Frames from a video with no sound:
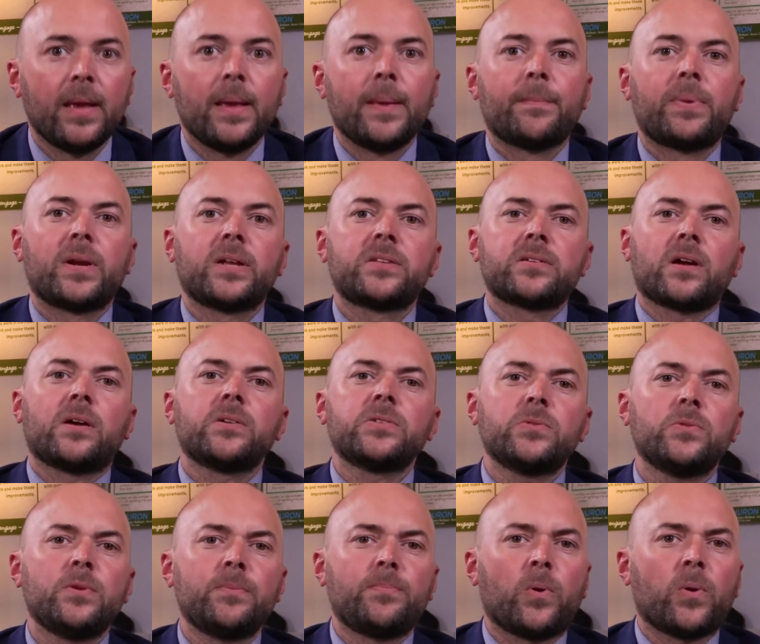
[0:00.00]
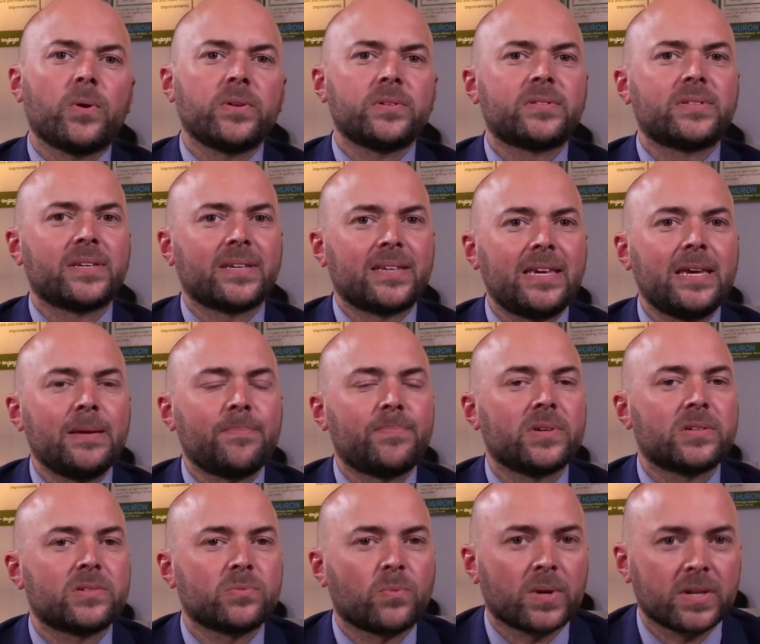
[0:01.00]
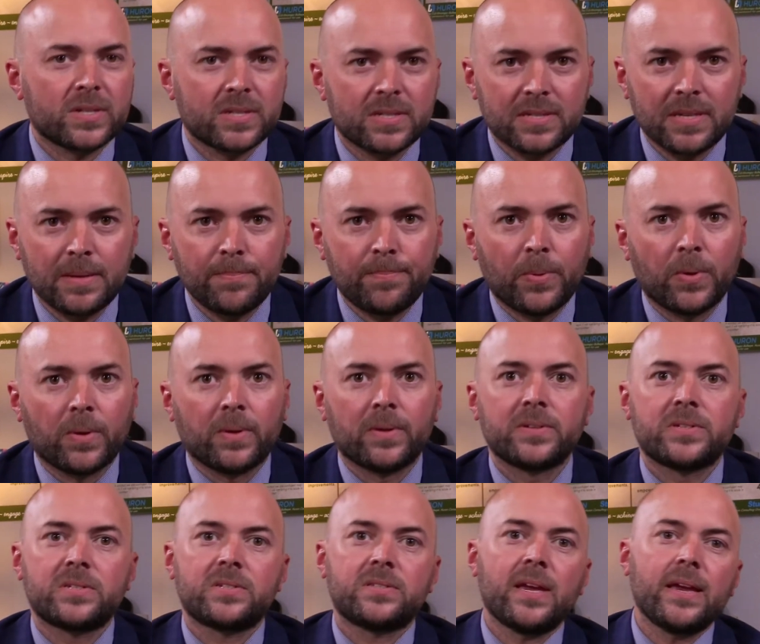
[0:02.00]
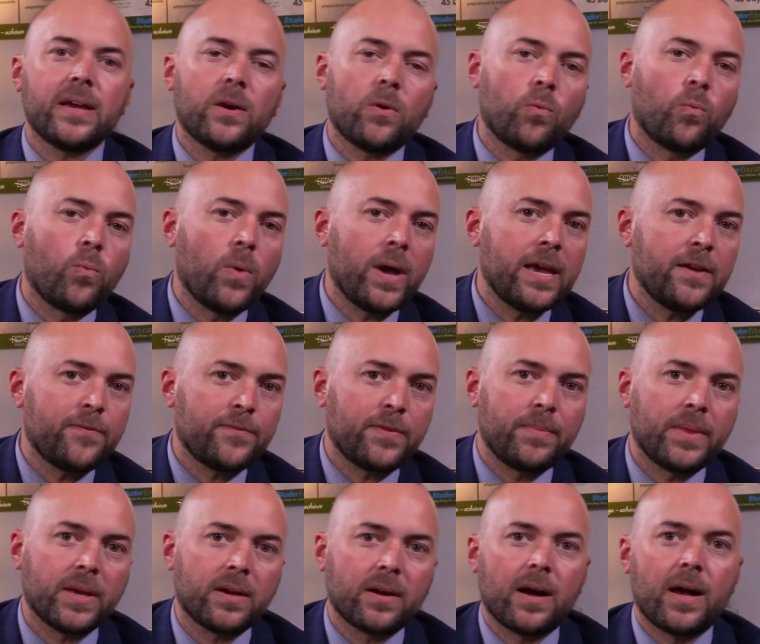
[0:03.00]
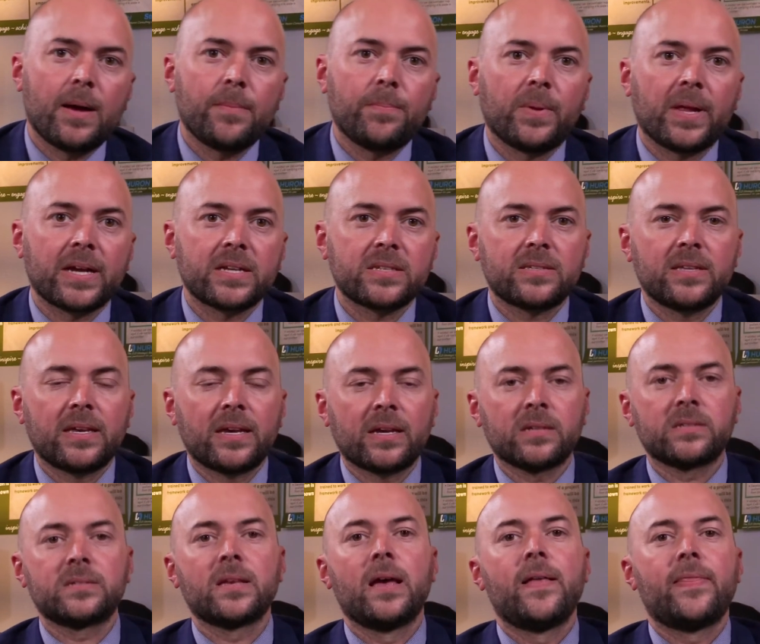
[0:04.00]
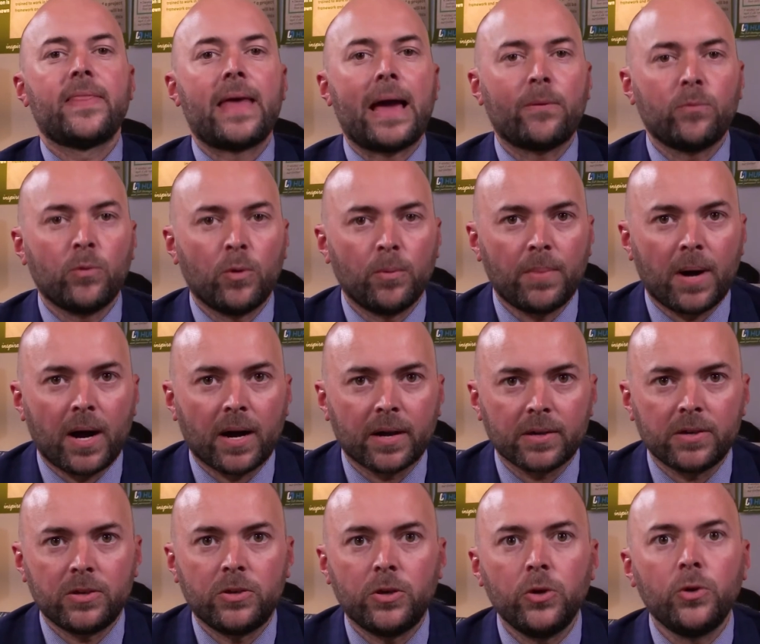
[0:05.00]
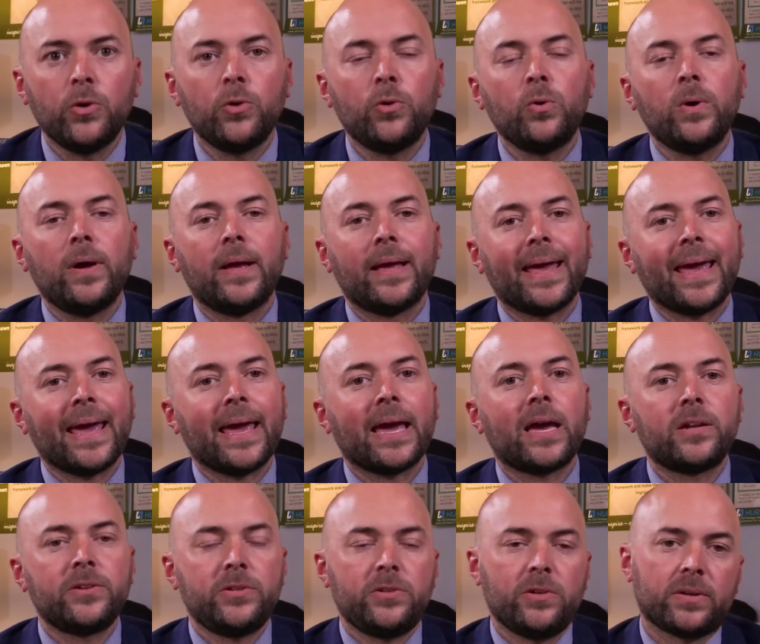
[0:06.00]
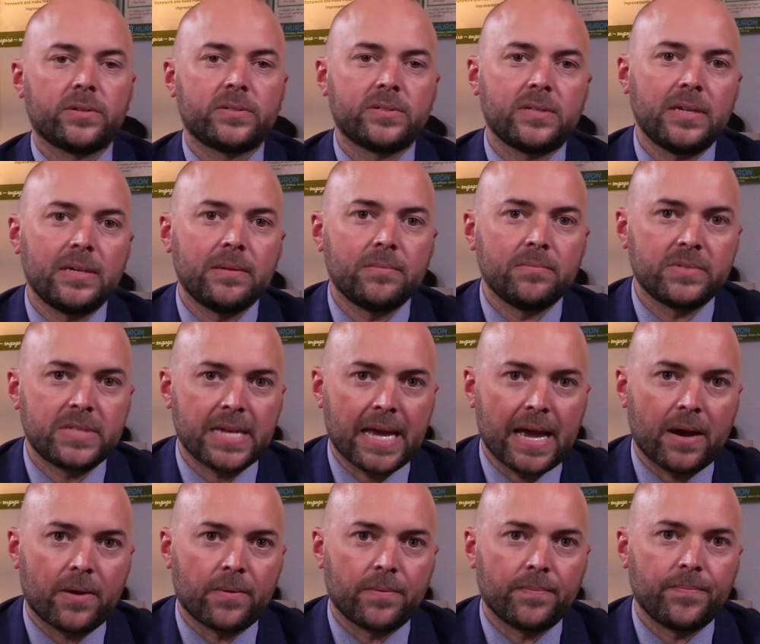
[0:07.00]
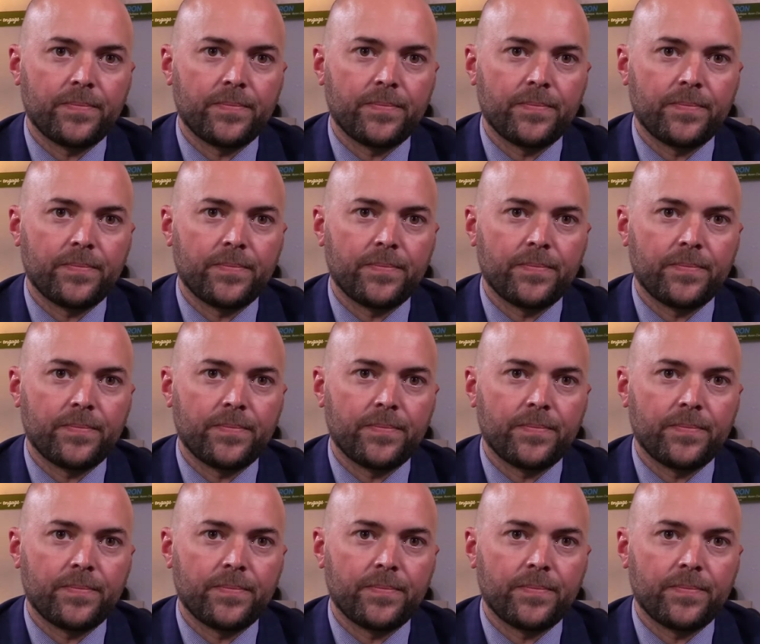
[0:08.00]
But it's also important to keep this work simple. Stay away from the complex things that will bog you and your team down.